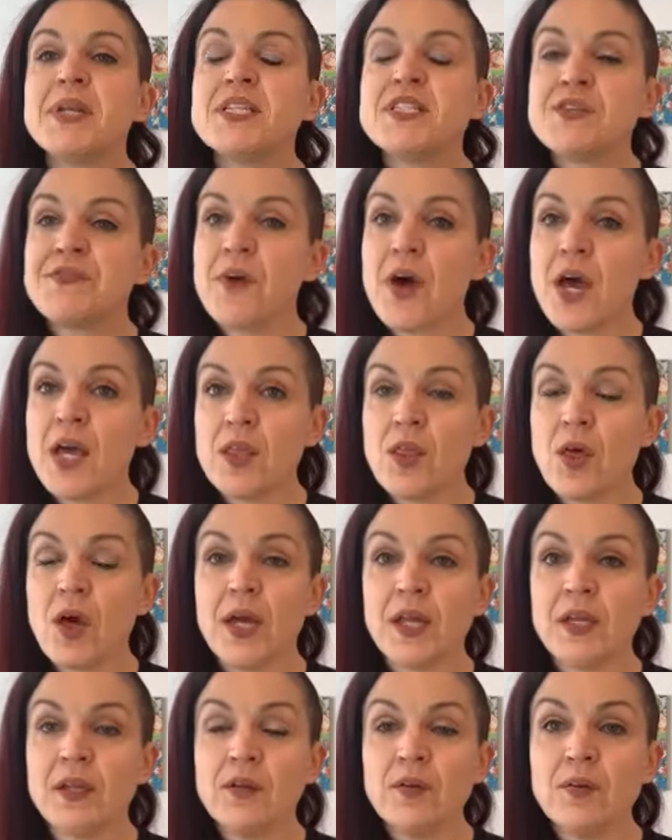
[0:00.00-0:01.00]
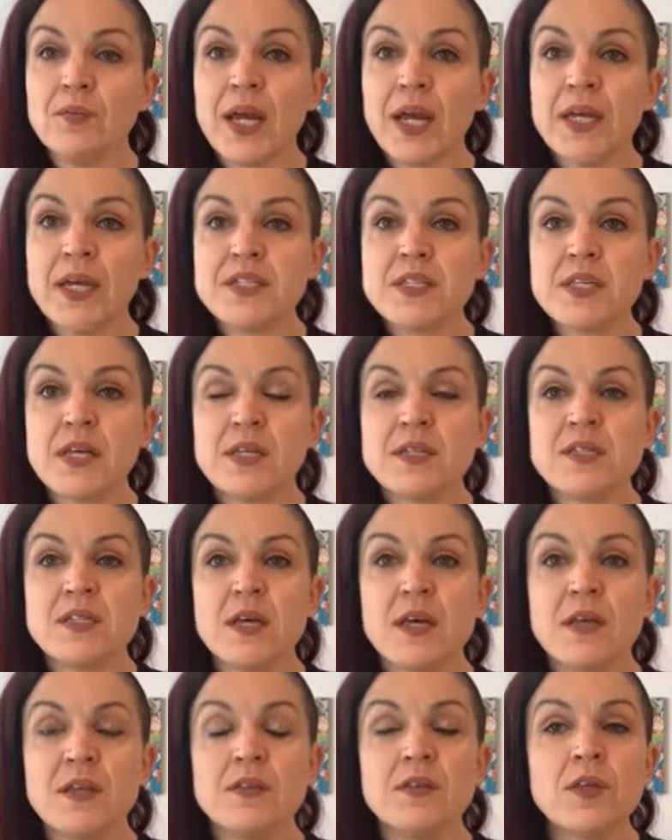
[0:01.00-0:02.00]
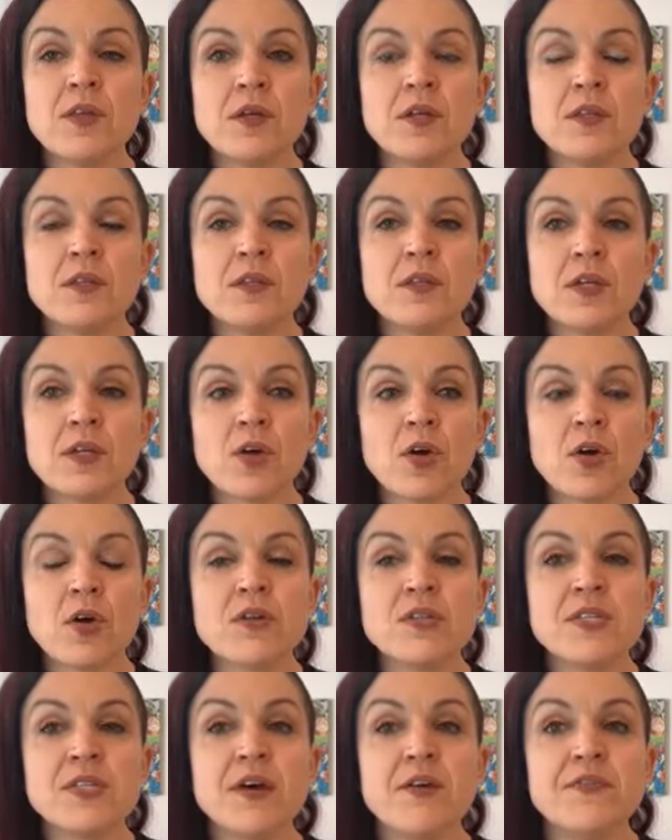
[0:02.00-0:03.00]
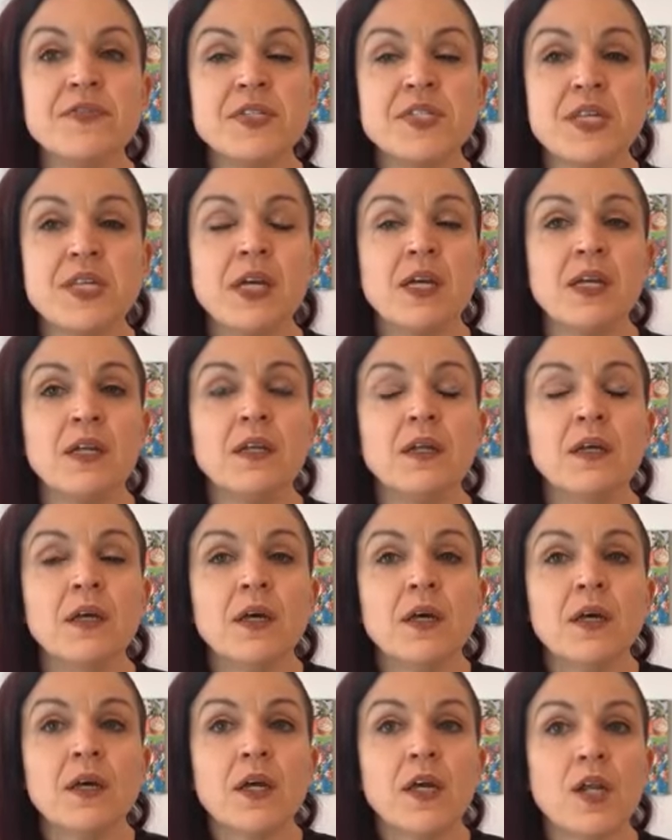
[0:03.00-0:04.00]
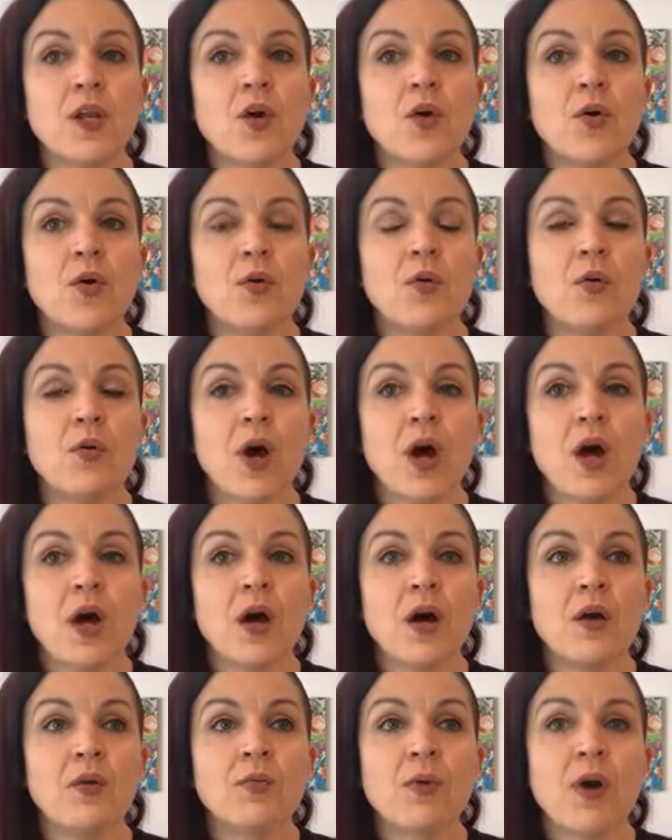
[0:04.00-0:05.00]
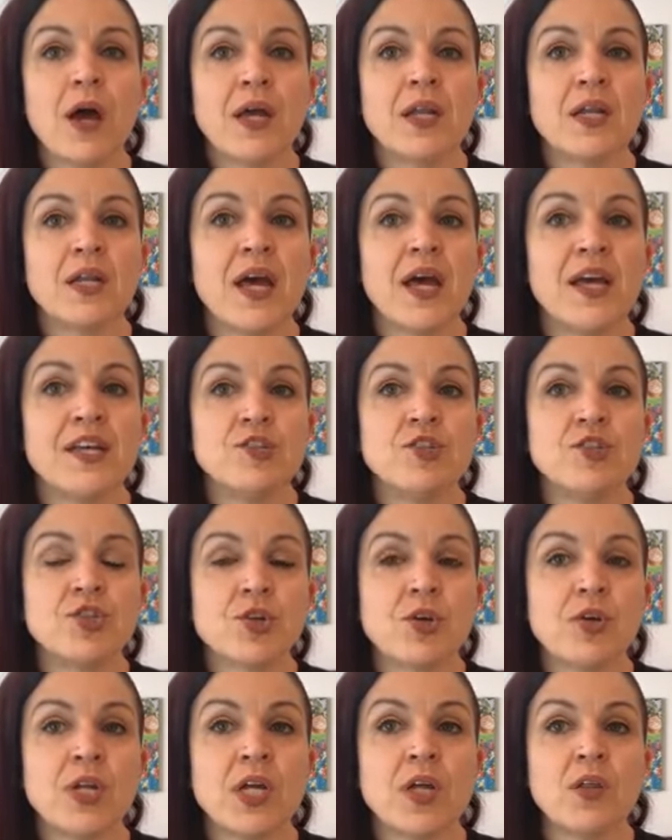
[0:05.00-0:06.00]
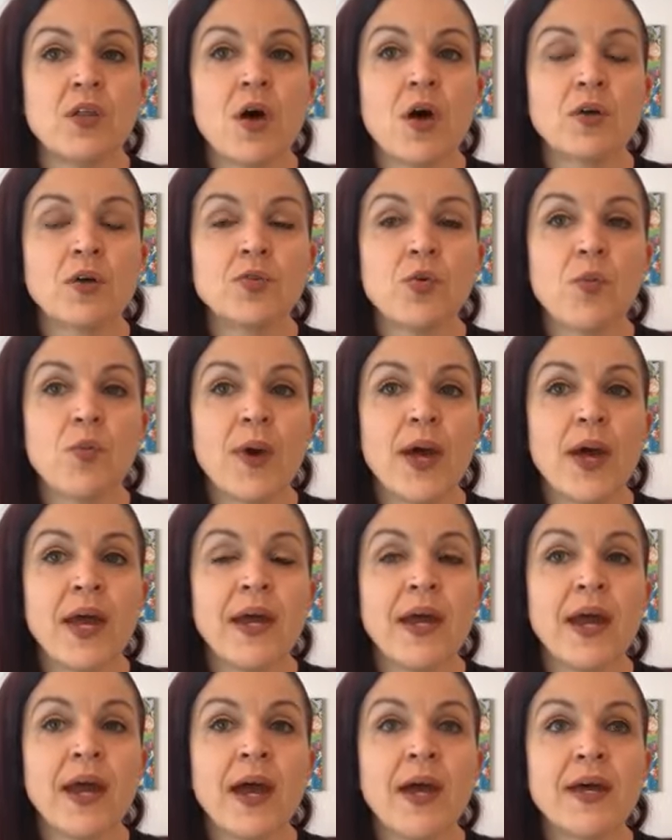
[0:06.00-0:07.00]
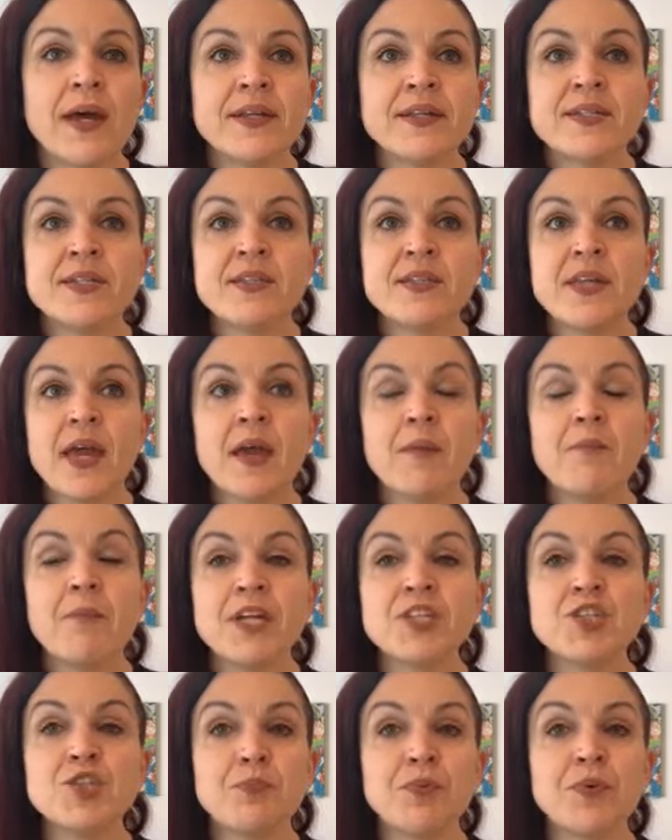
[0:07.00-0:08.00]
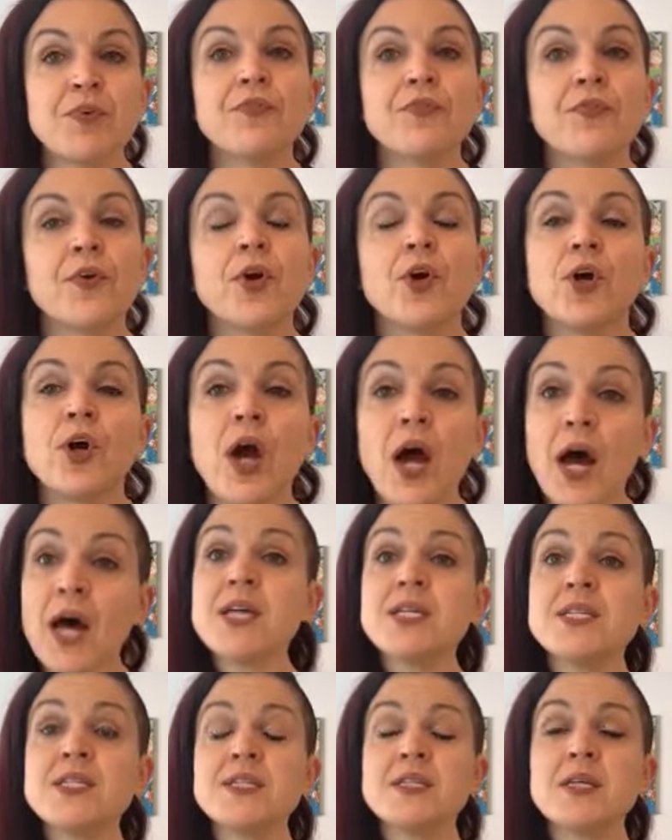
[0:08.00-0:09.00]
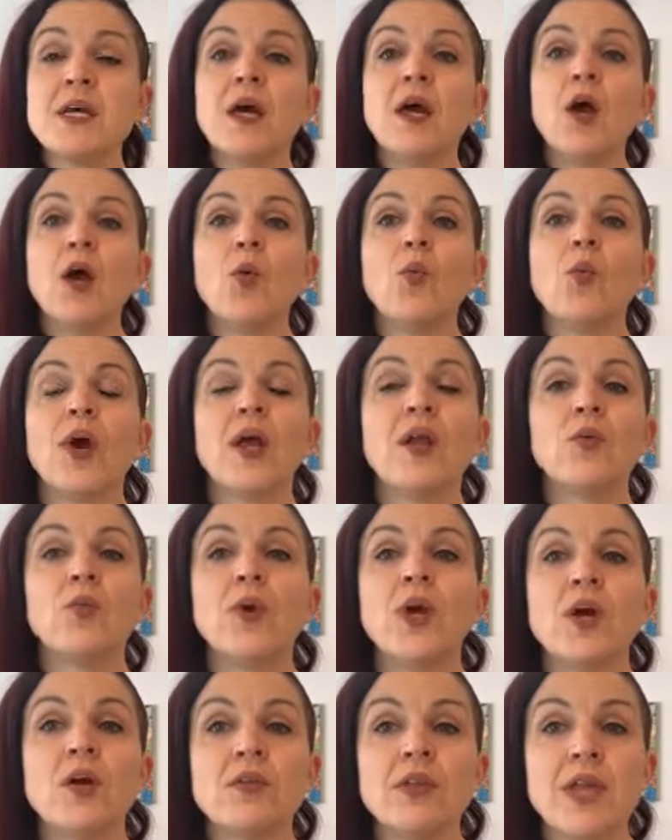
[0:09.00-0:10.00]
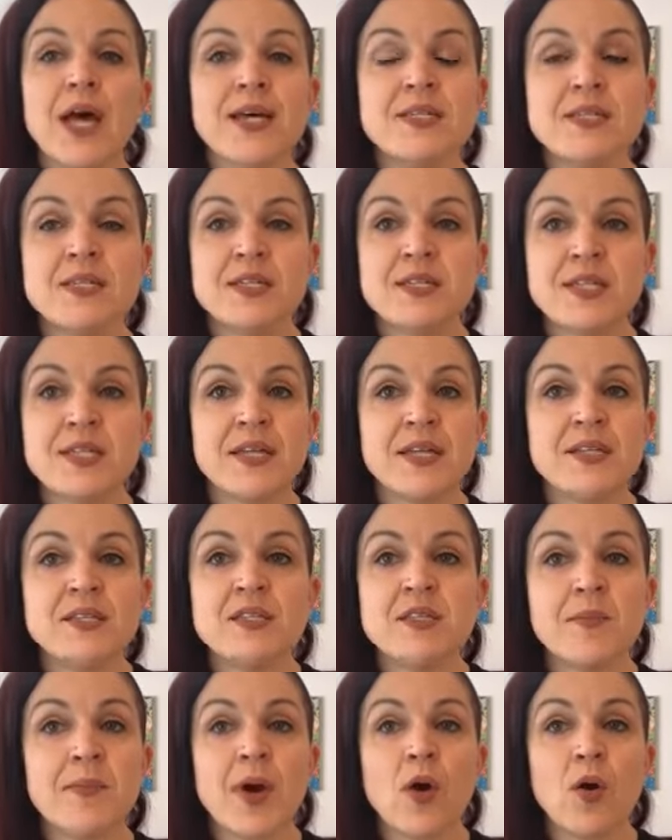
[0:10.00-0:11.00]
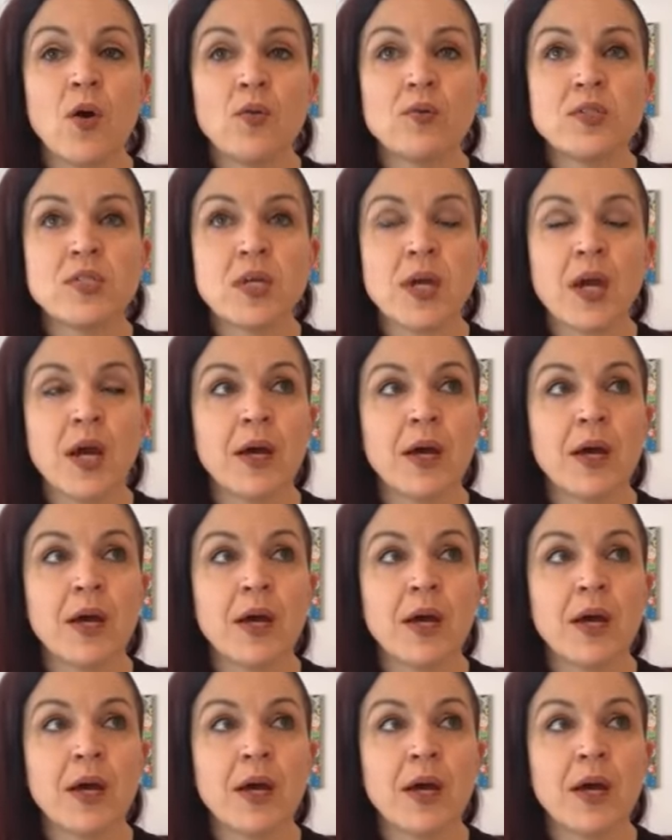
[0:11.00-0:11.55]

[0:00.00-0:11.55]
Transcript: it's a fine line, right? It's the girls have seen, Ryan and I's journey along the way, and they much prefer us when we are less intense about